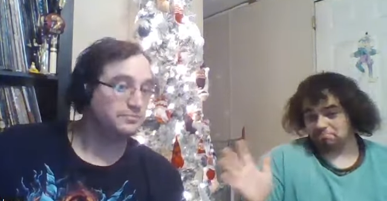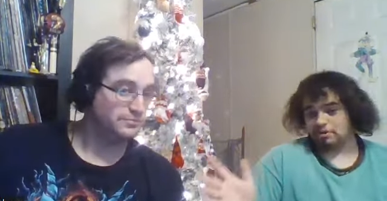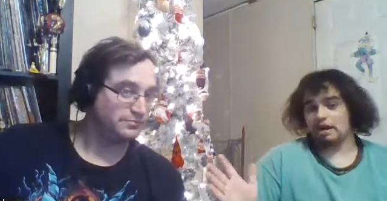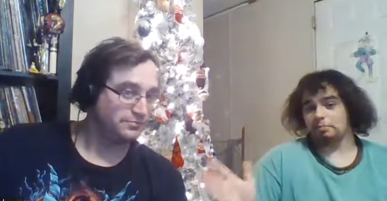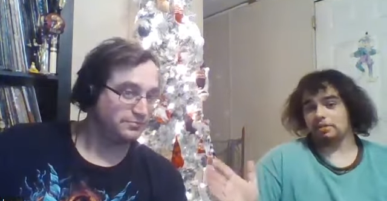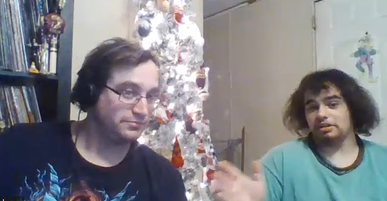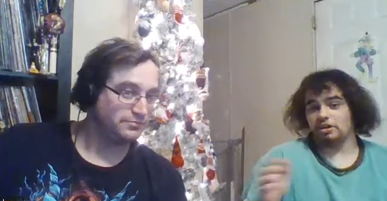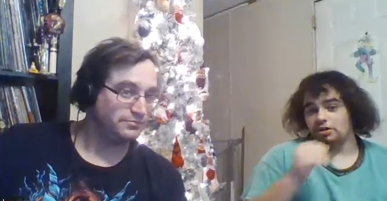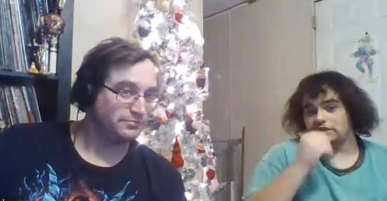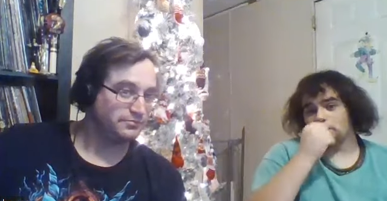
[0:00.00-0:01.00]
Speaker 1: Probably
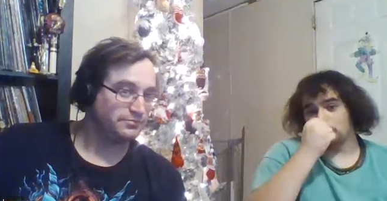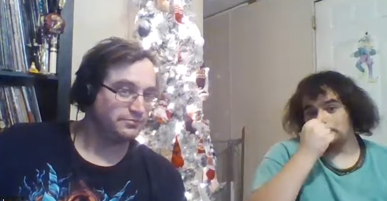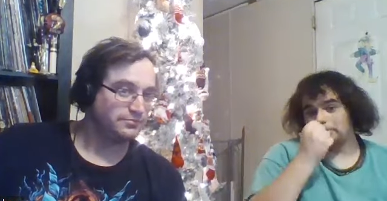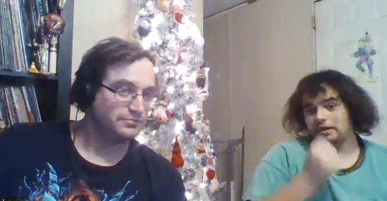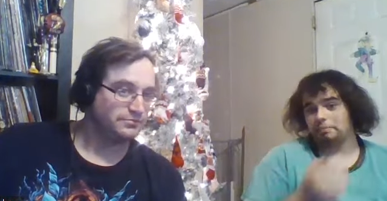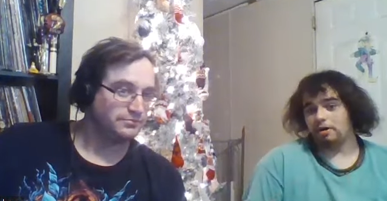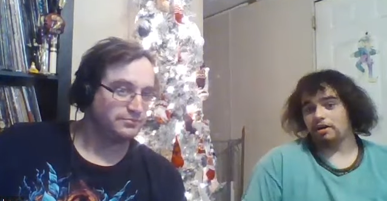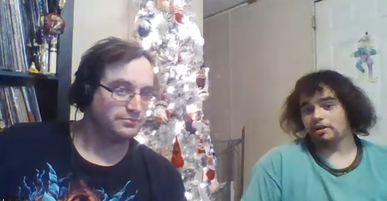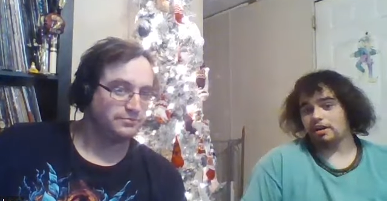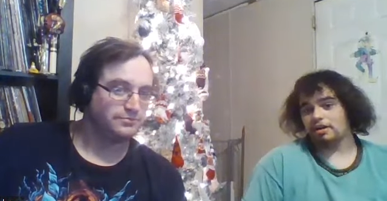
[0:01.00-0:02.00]
the only woman in
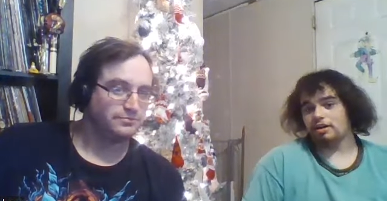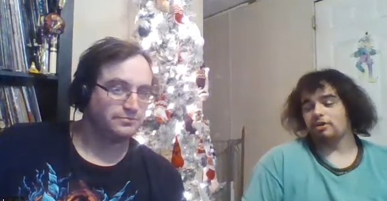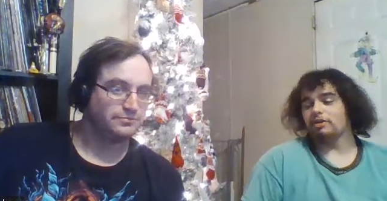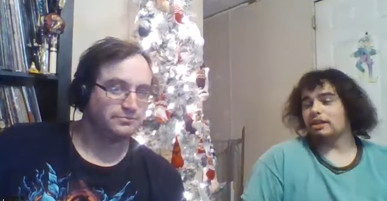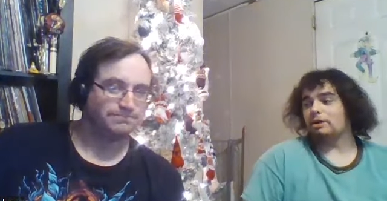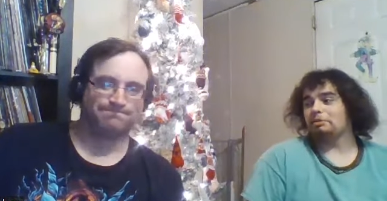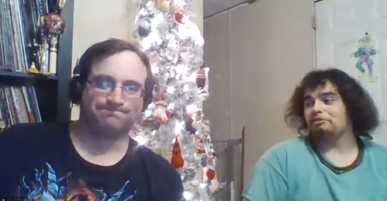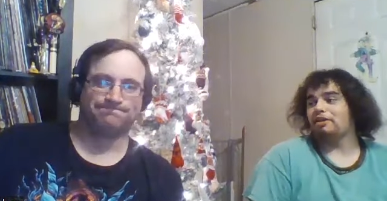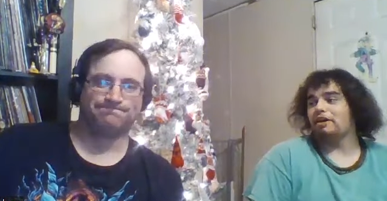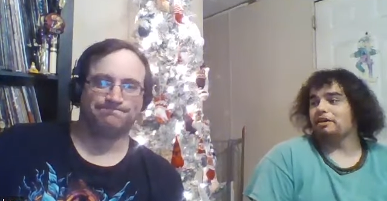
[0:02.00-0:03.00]
punk I know, and that would be
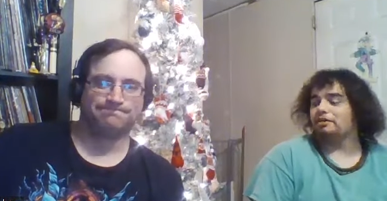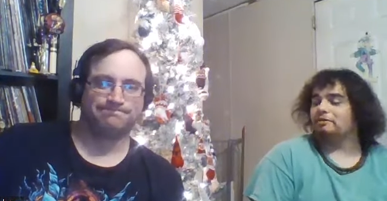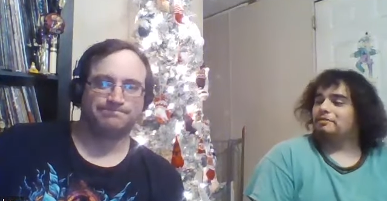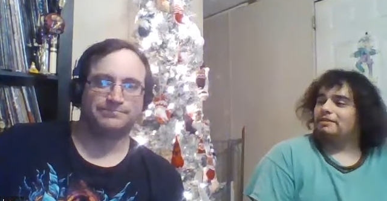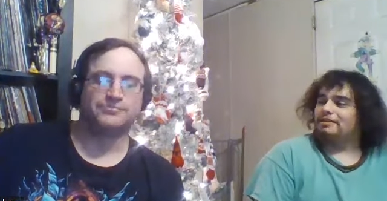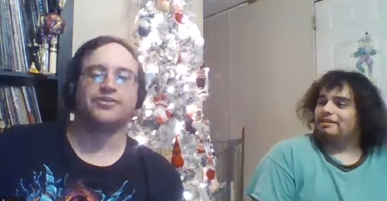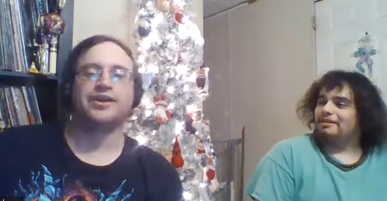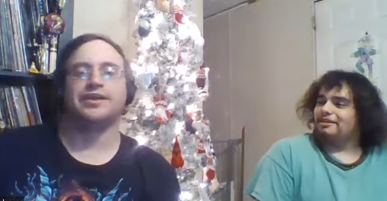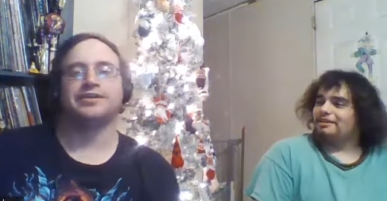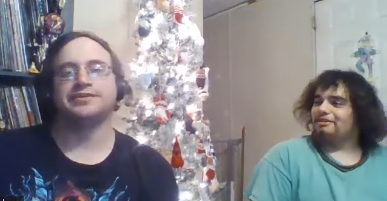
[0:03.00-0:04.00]
Phranc.
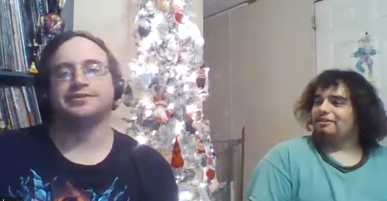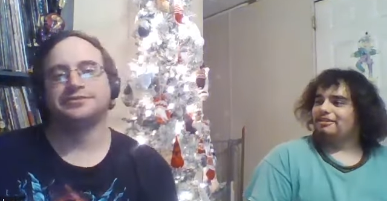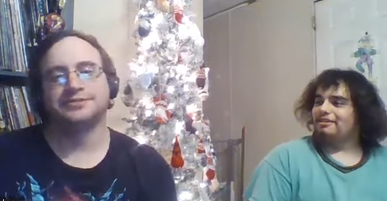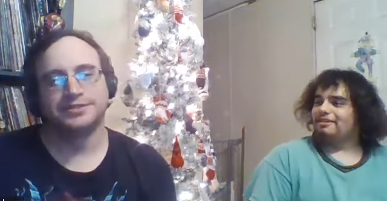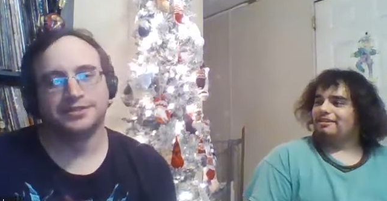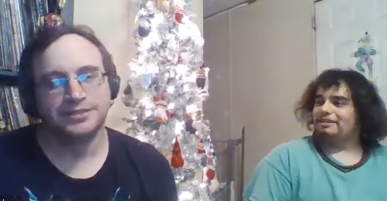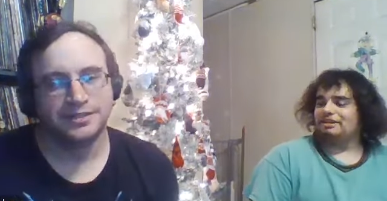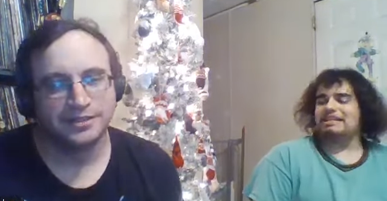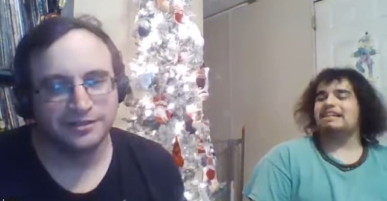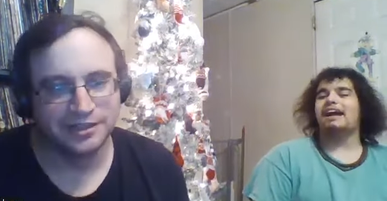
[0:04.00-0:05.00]
Phranc.
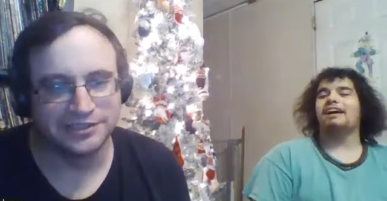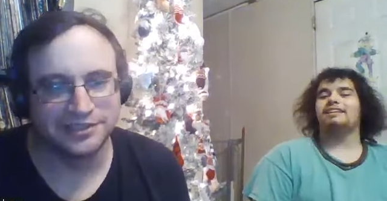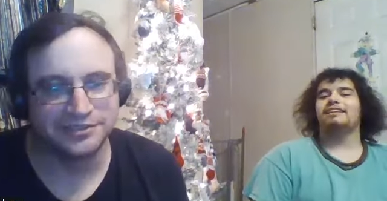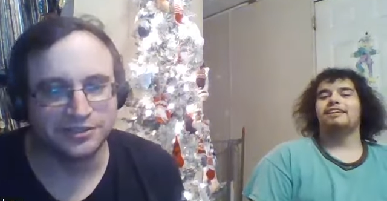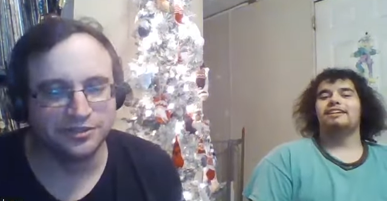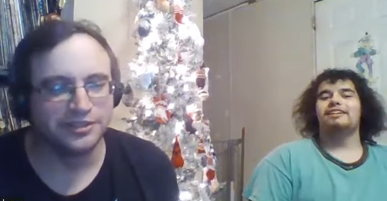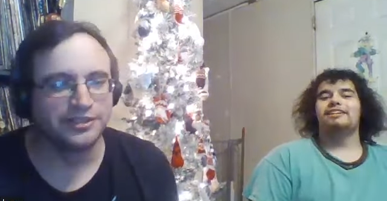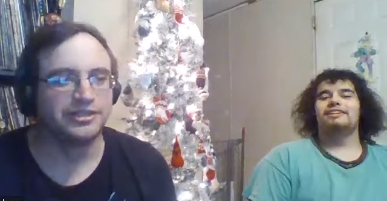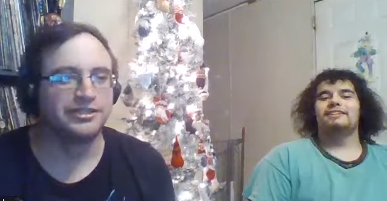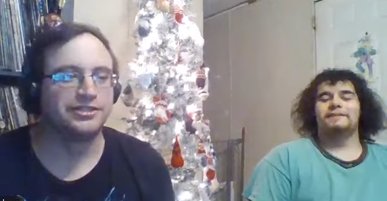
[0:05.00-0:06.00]
You can listen
Speaker 2: to
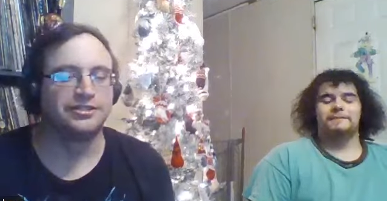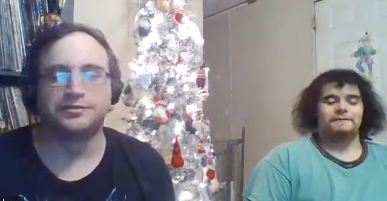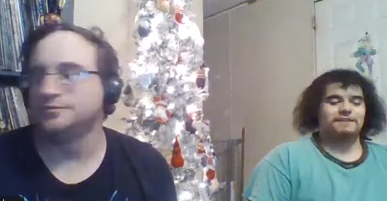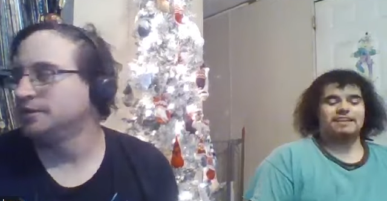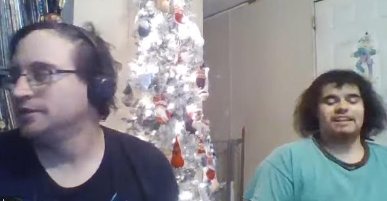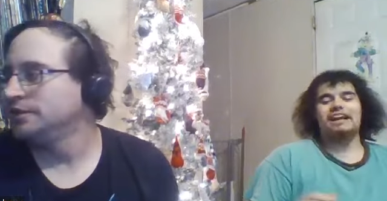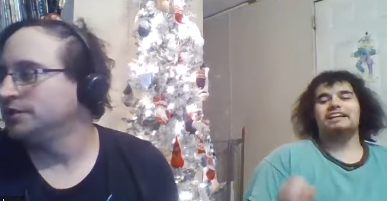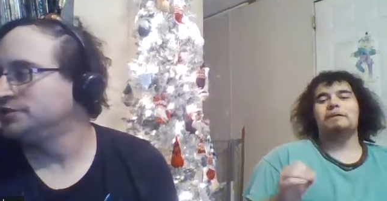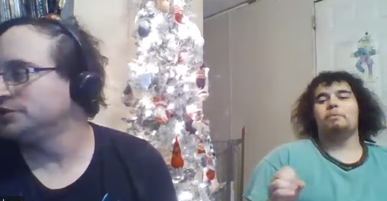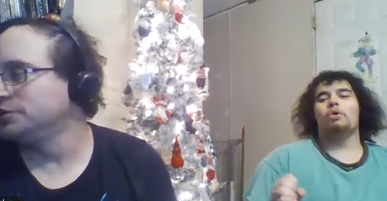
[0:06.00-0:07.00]
the um
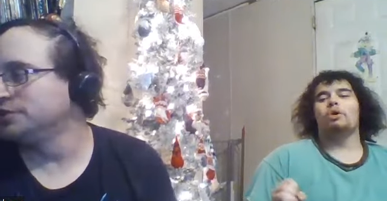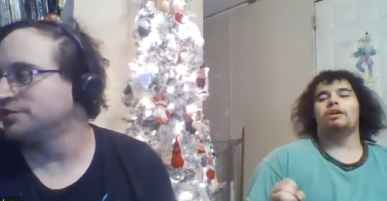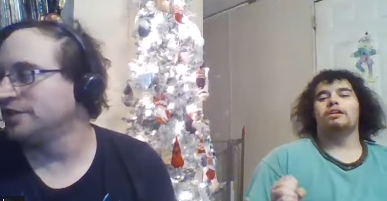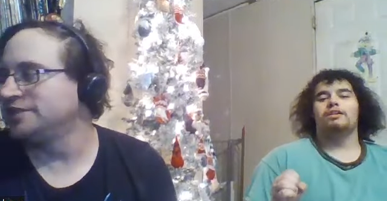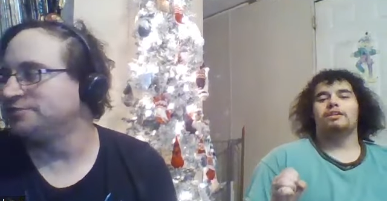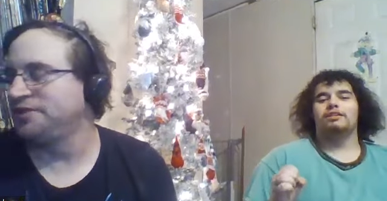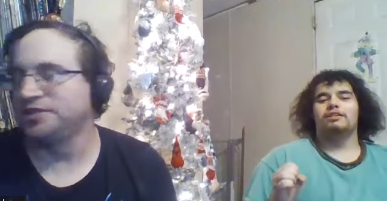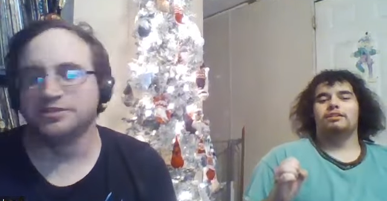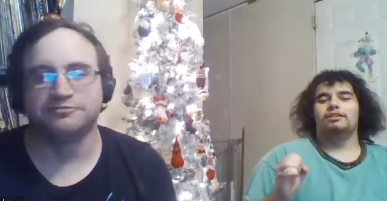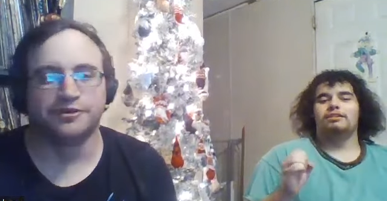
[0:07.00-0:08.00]
Jewish more,
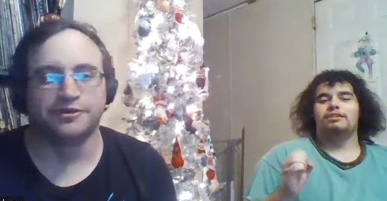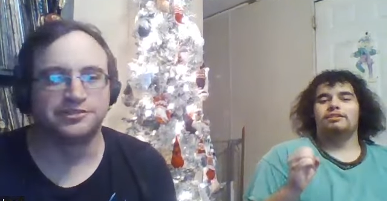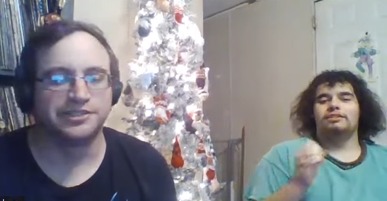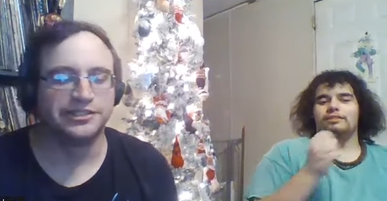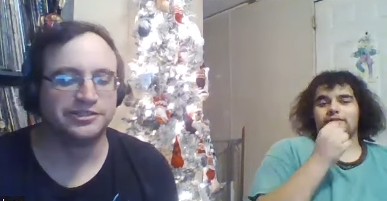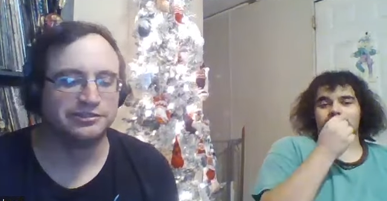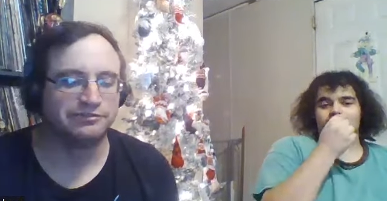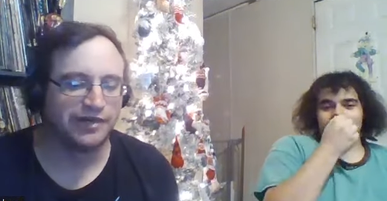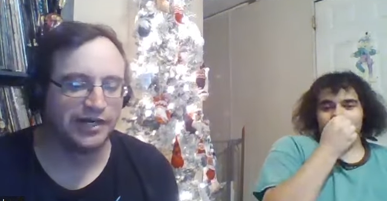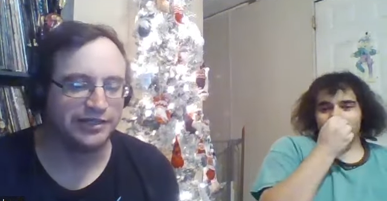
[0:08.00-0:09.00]
lesbian folk singer
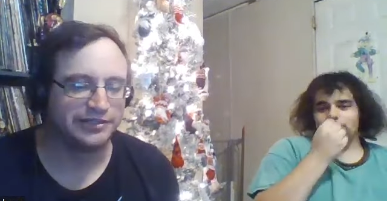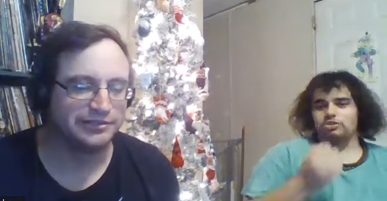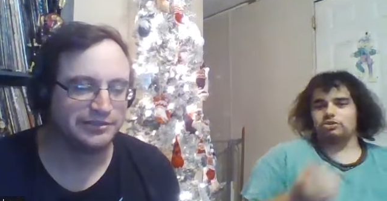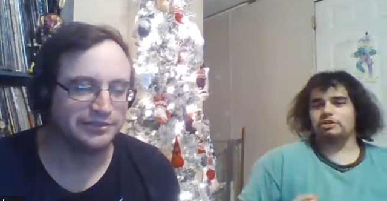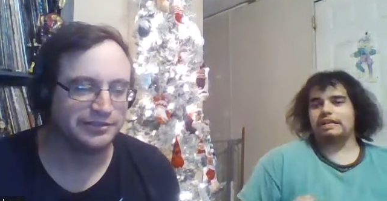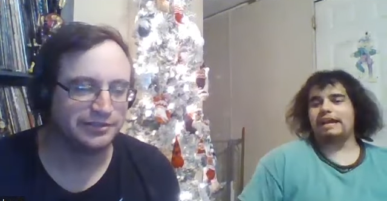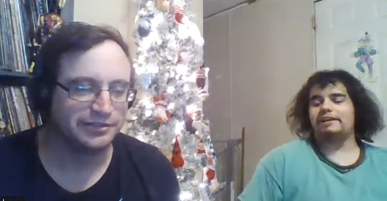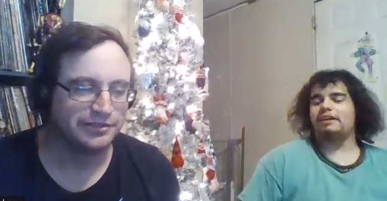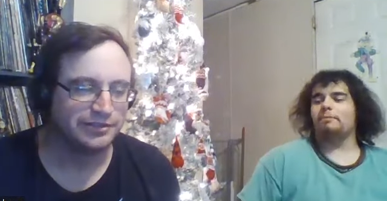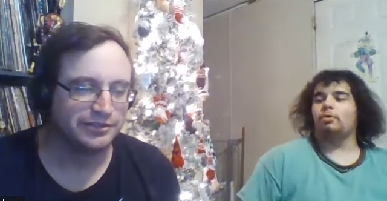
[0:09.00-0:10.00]
Phranc.
Speaker 1: You
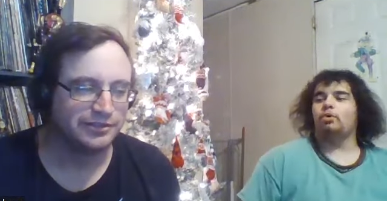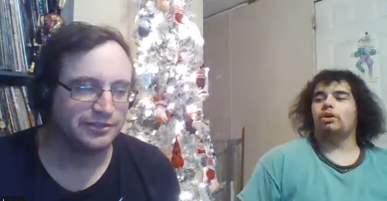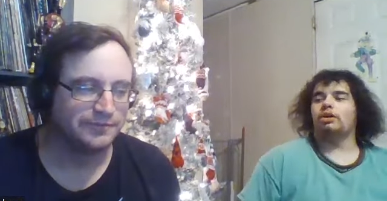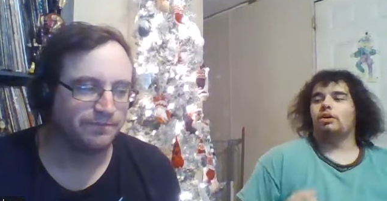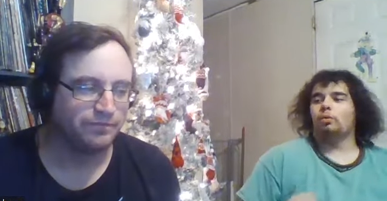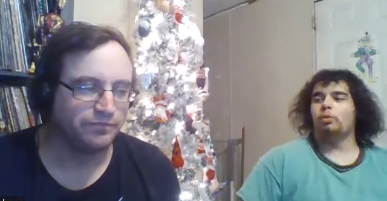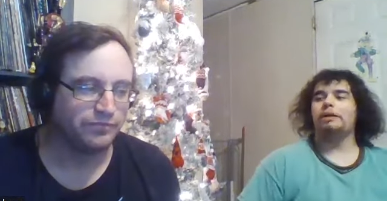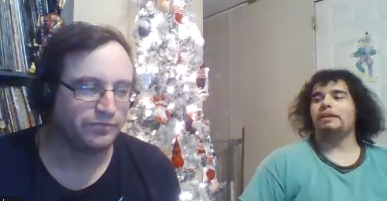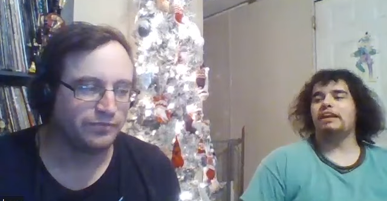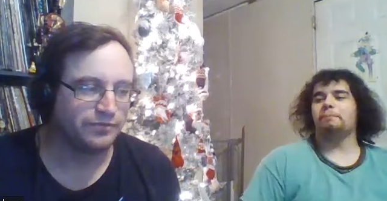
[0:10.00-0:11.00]
can't get more
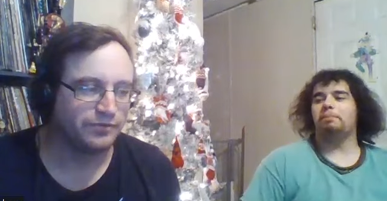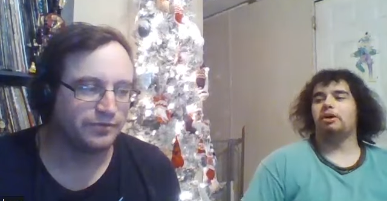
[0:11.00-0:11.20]
women in